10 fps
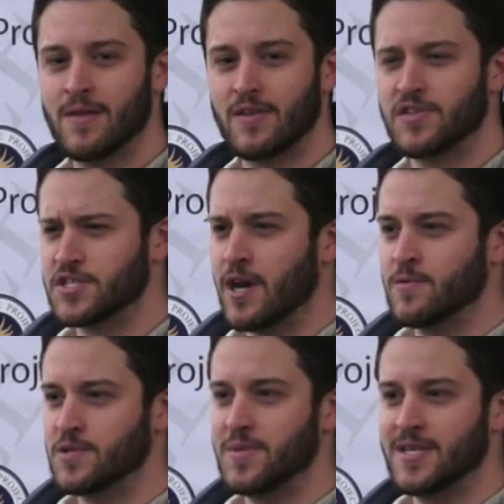that this gun
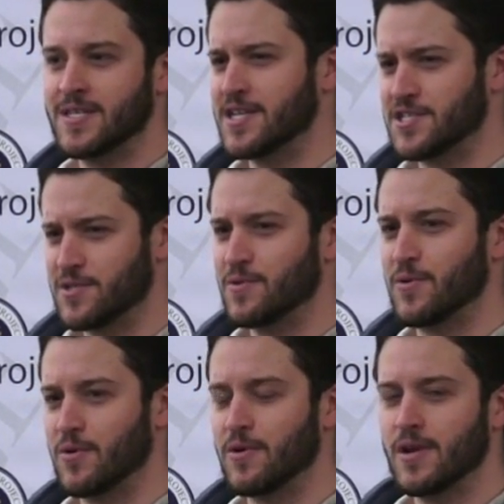was being tested or,
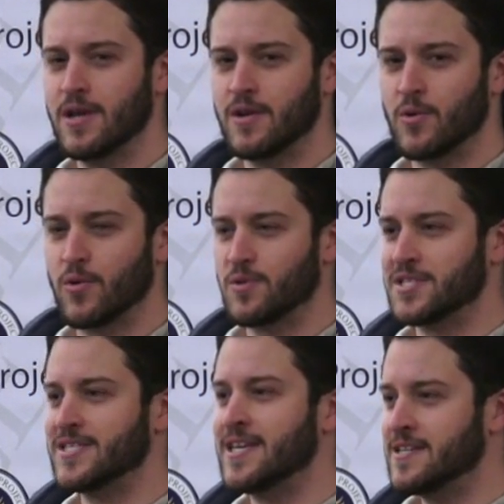or, or was
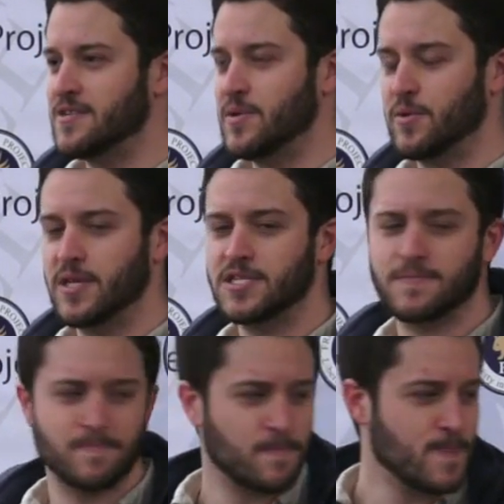intended to be released.